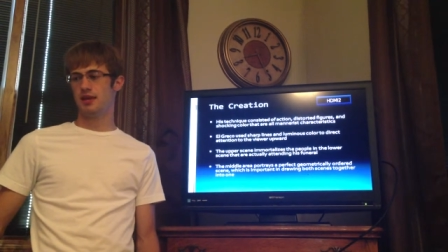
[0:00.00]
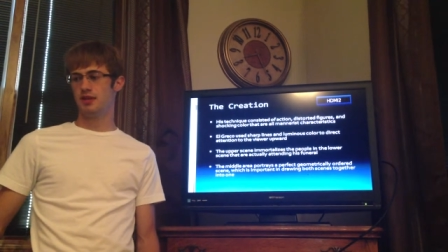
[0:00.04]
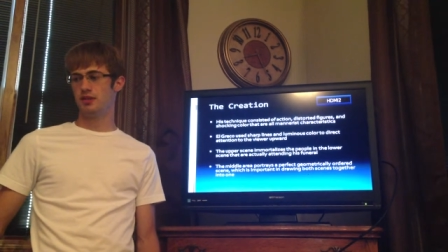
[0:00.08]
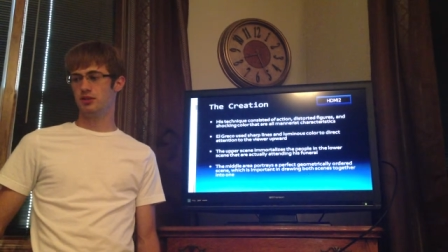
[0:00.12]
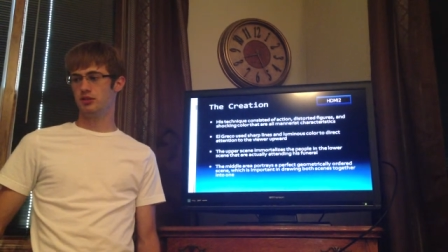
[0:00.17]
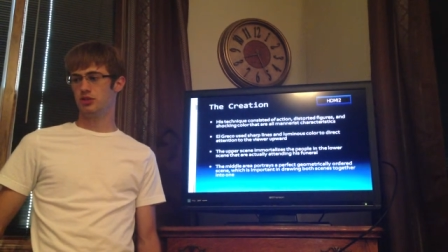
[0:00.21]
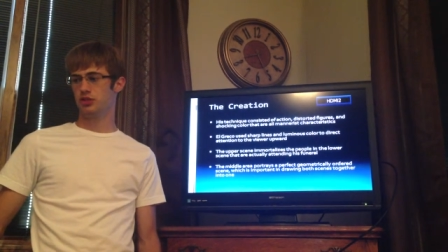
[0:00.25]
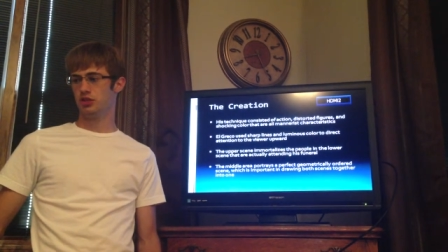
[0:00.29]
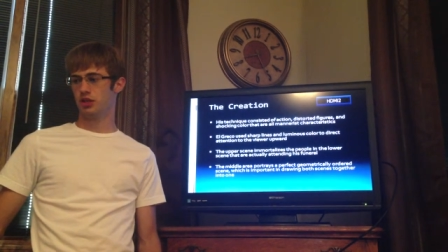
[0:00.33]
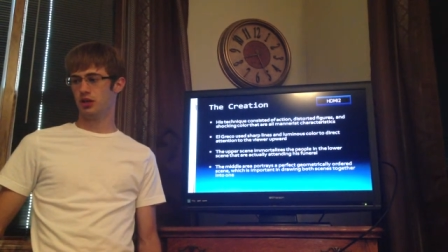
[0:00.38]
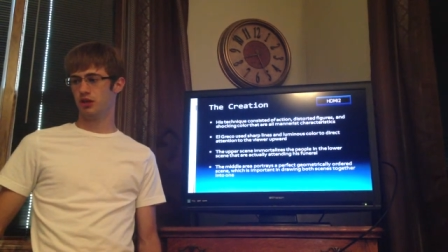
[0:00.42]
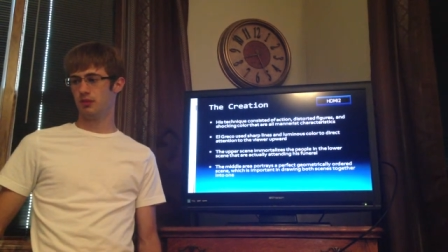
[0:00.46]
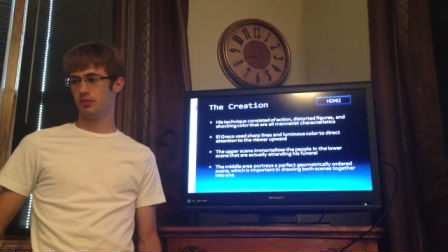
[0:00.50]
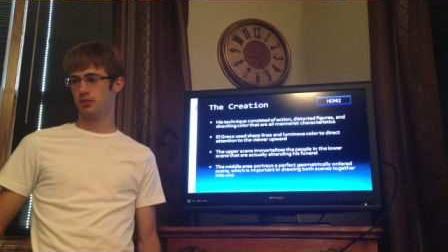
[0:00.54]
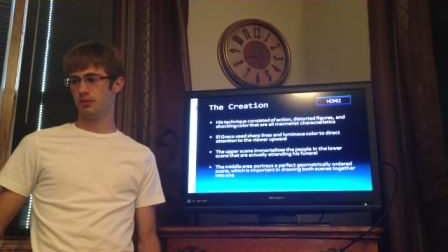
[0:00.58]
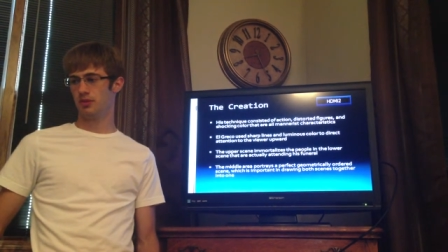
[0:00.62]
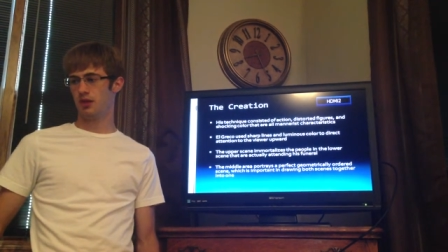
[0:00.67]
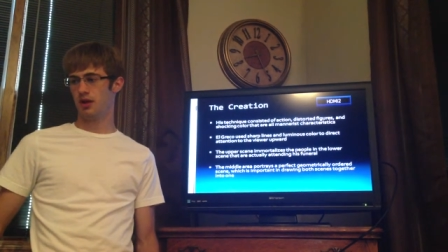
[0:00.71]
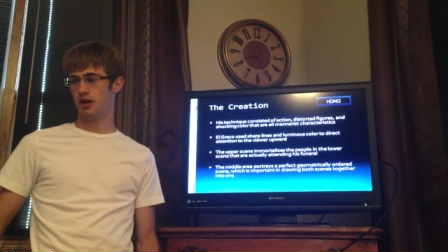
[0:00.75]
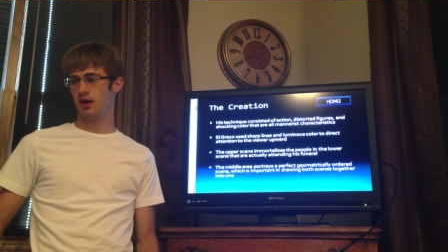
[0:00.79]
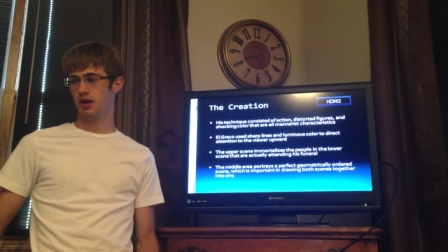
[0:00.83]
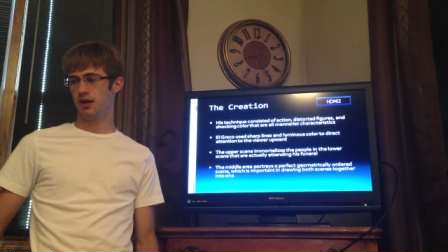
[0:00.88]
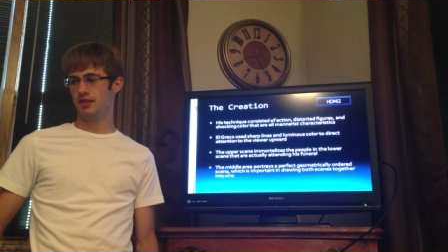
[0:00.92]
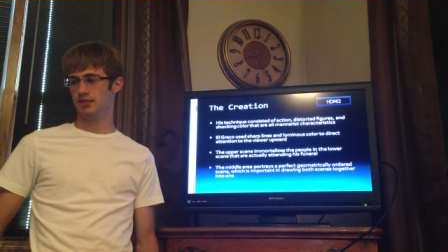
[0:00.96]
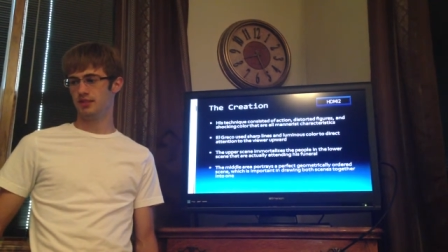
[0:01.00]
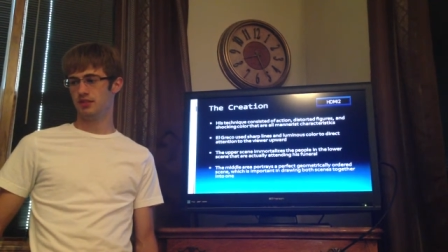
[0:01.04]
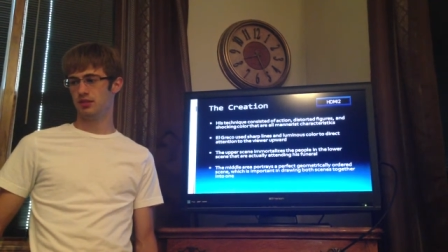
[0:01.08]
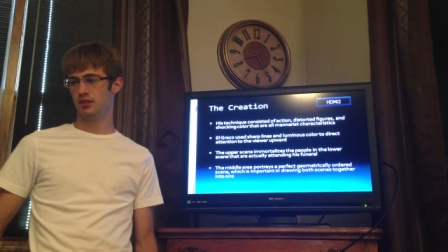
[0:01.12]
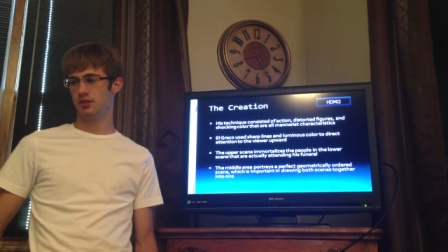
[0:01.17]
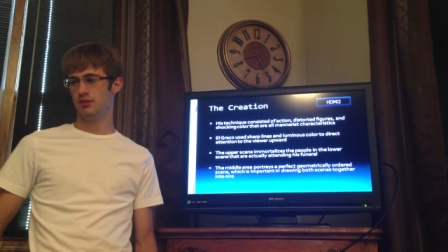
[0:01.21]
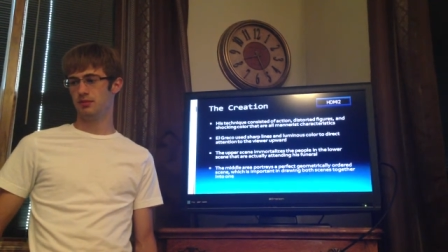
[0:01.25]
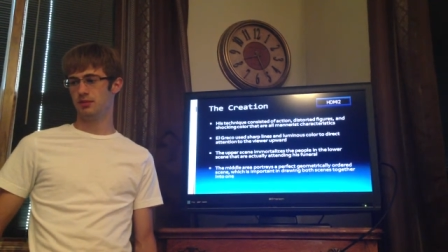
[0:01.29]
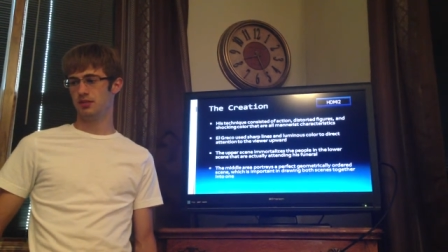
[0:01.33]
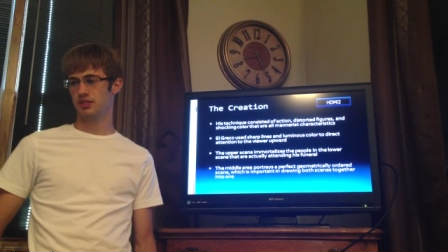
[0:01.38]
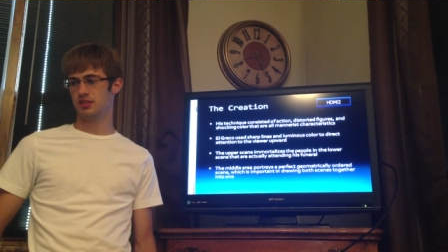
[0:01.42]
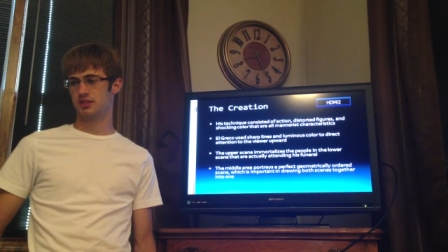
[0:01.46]
used sharp lines and
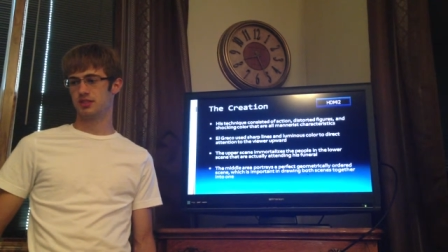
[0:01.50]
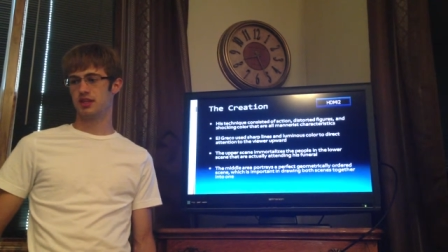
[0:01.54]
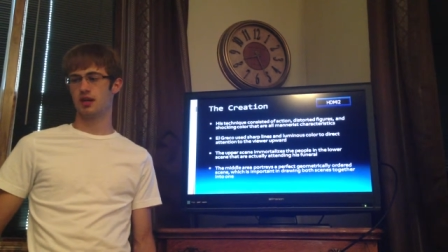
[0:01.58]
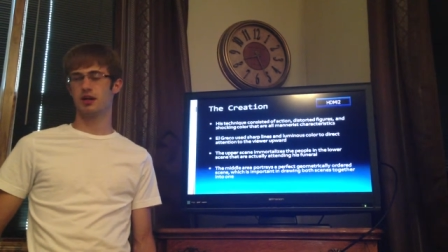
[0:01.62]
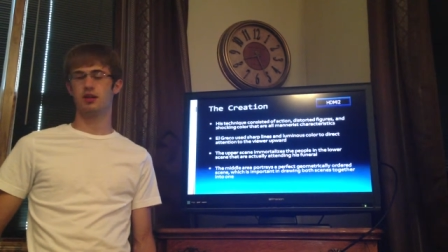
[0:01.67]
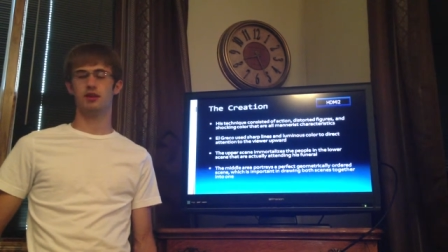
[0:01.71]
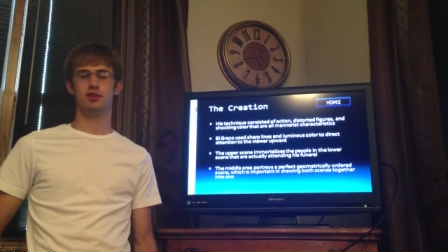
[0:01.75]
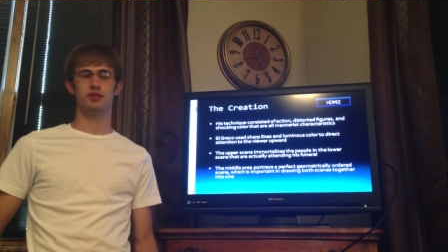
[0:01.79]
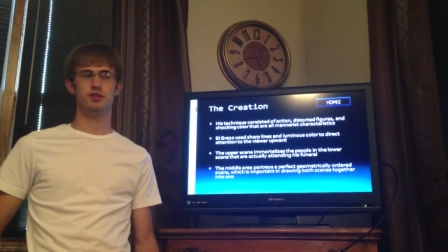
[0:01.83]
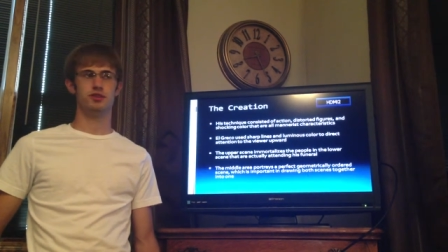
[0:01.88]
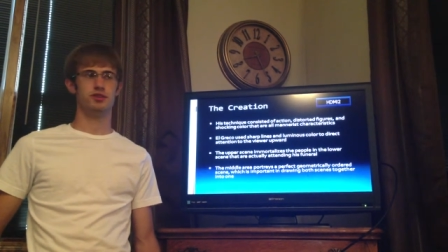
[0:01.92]
luminous color